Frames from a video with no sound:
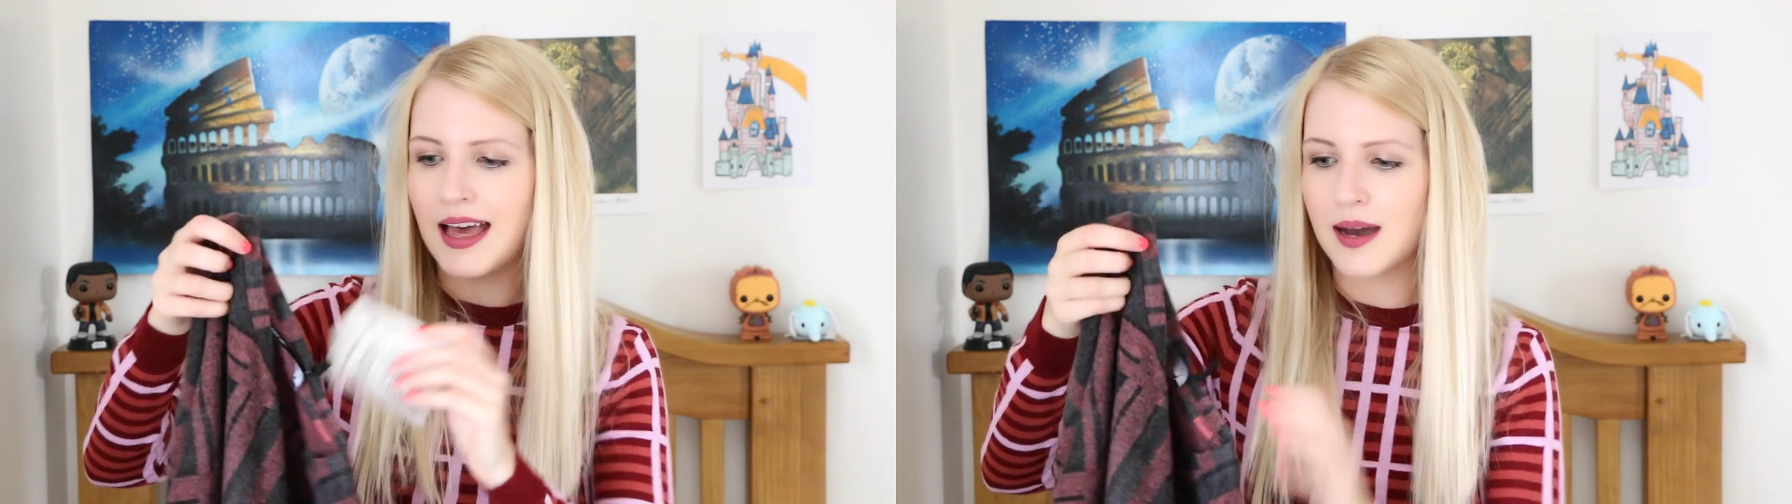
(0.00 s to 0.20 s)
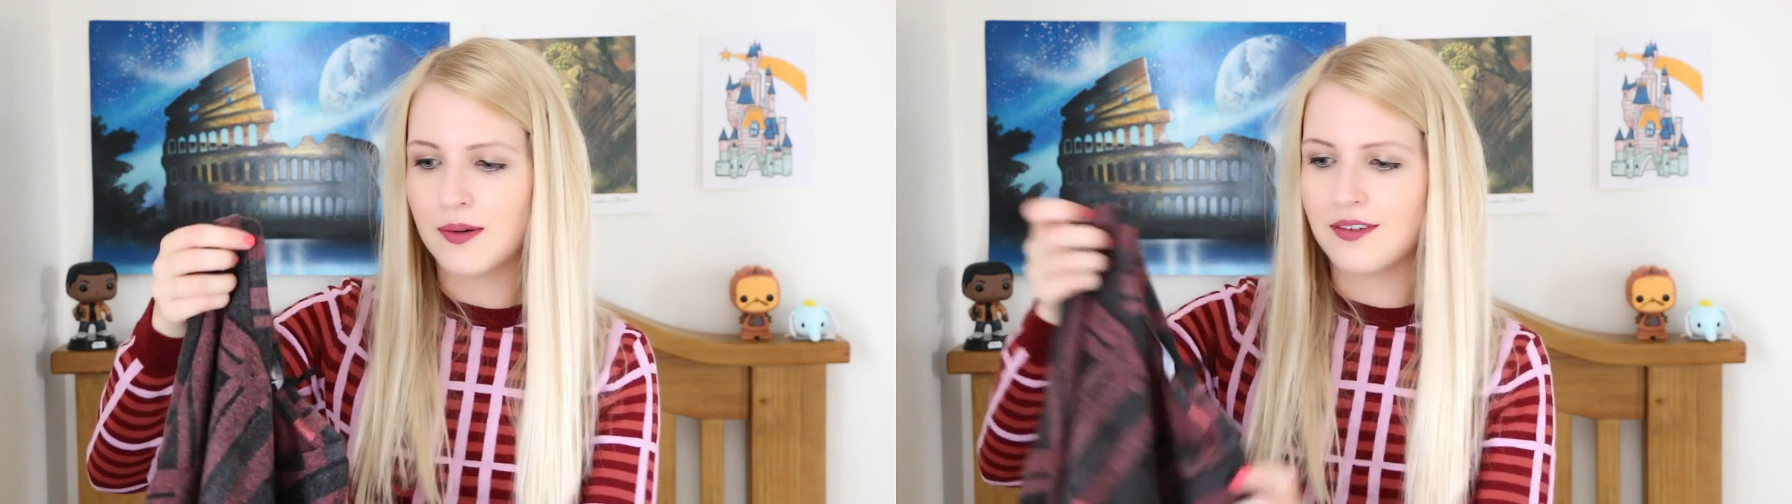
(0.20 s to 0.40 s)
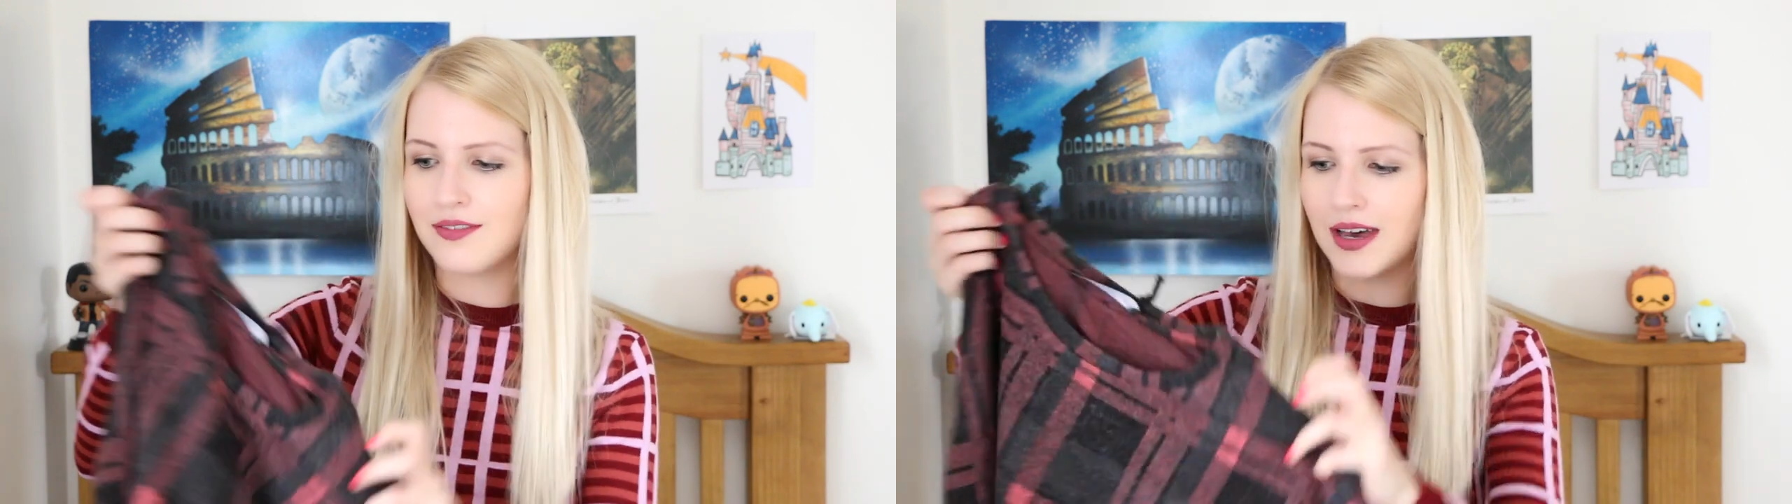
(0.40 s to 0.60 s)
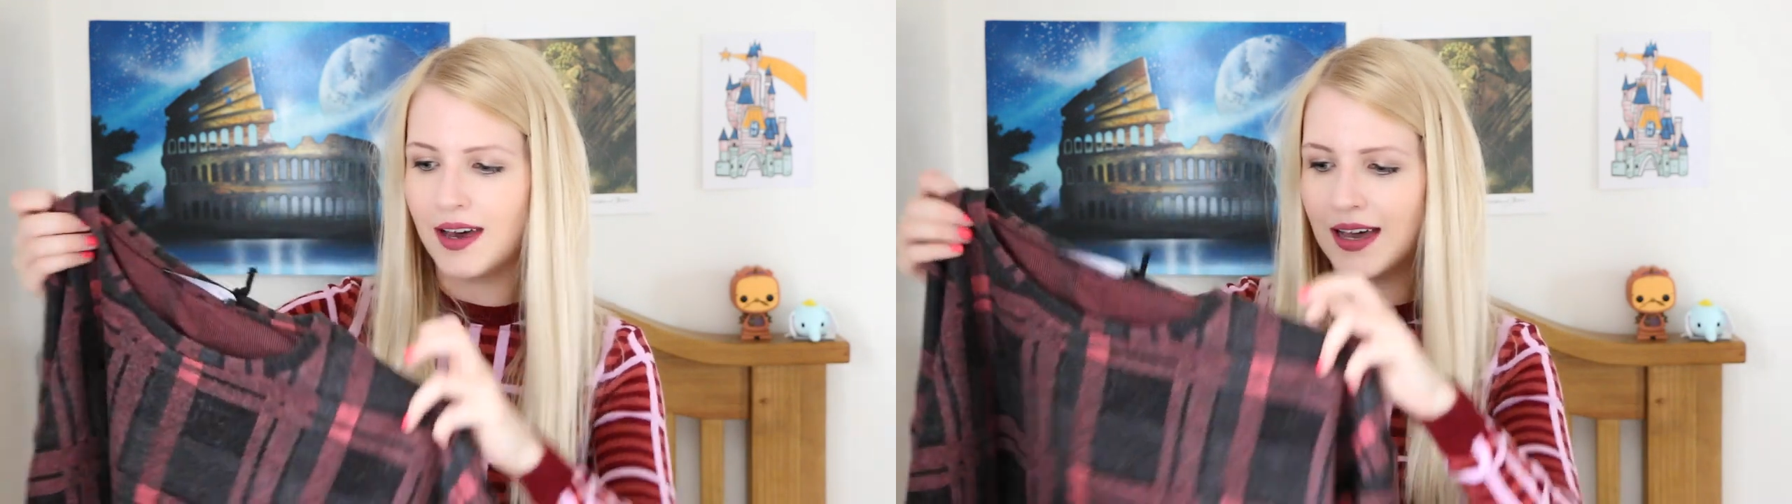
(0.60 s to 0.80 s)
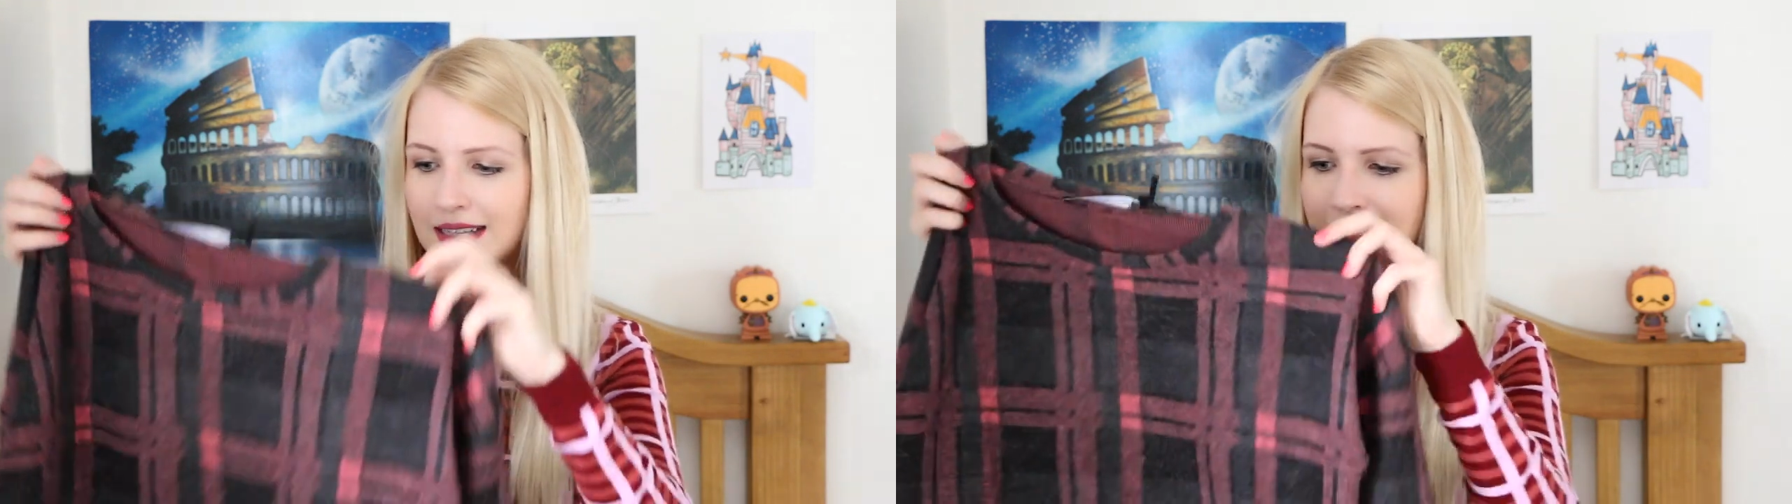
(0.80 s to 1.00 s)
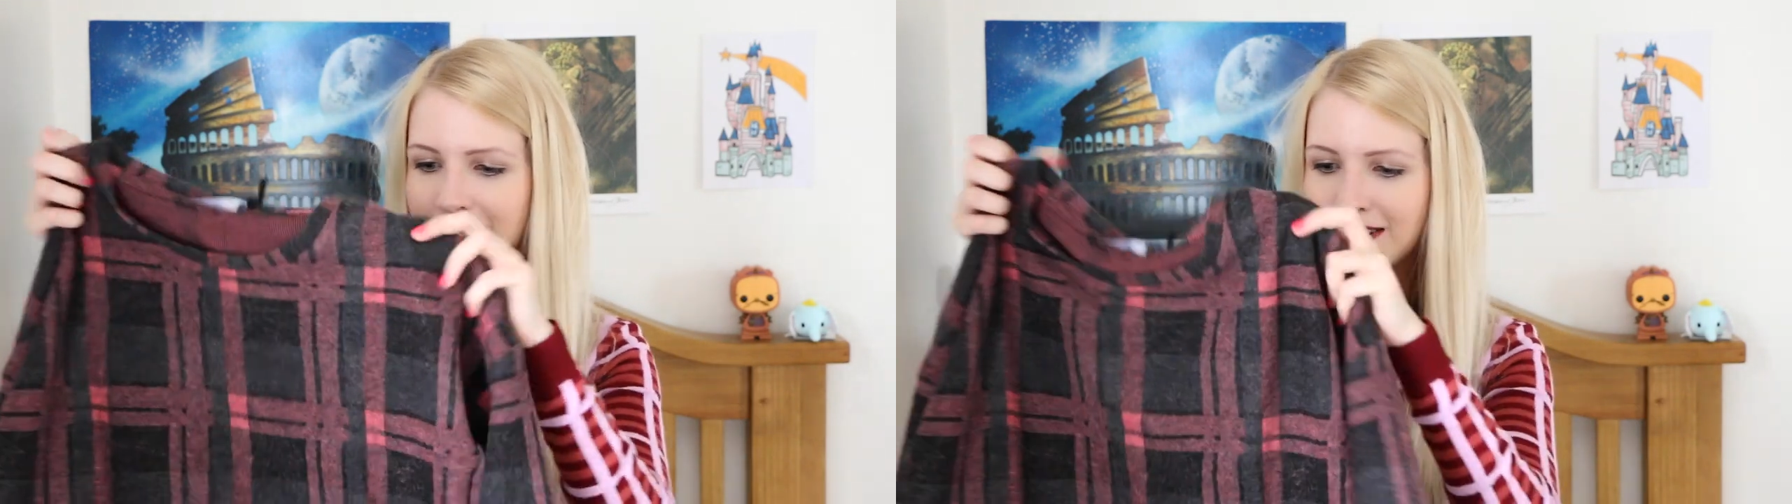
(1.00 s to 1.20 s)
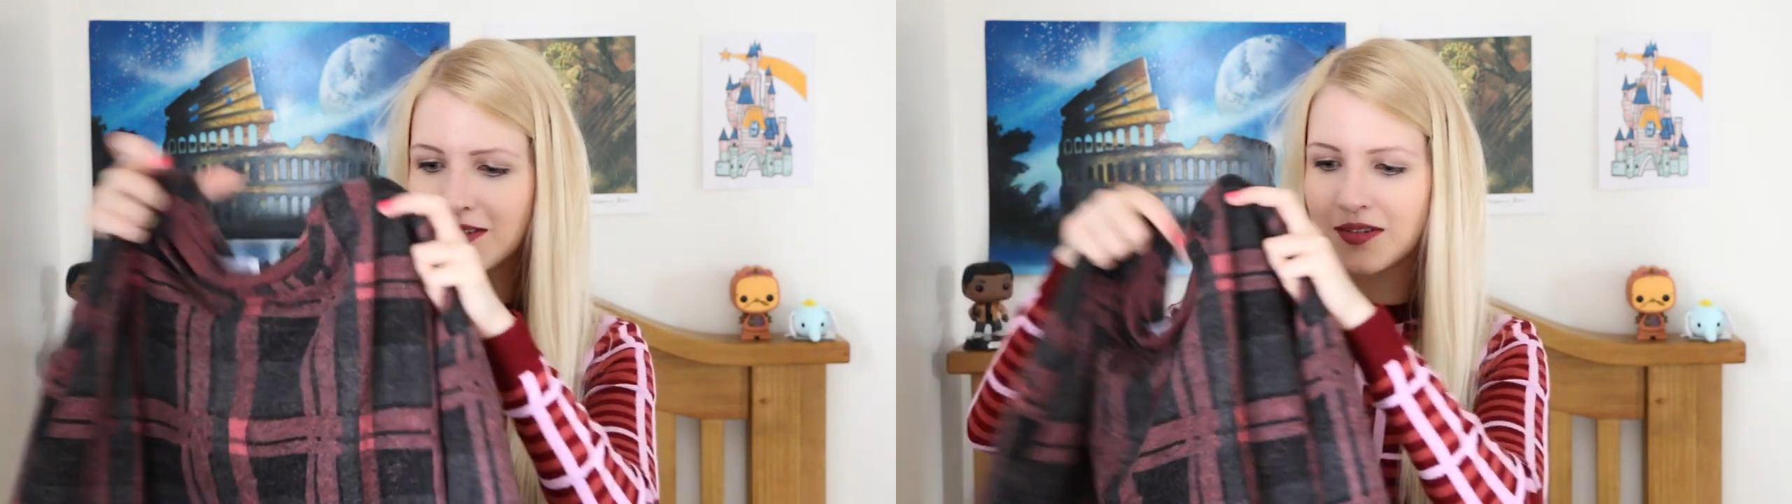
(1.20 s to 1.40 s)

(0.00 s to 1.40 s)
However, I didn't